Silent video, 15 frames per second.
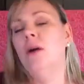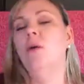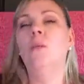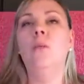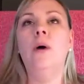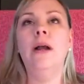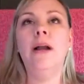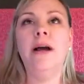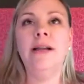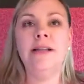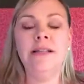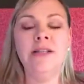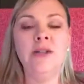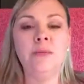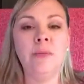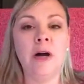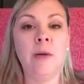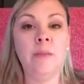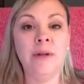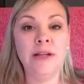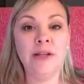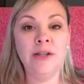What ideas are
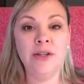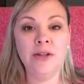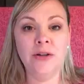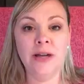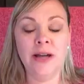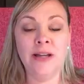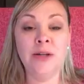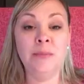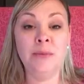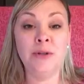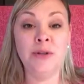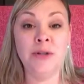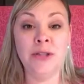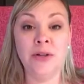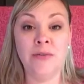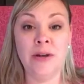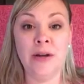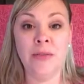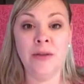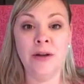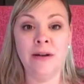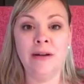popping into your head to put yourself
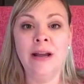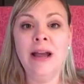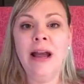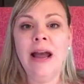out there?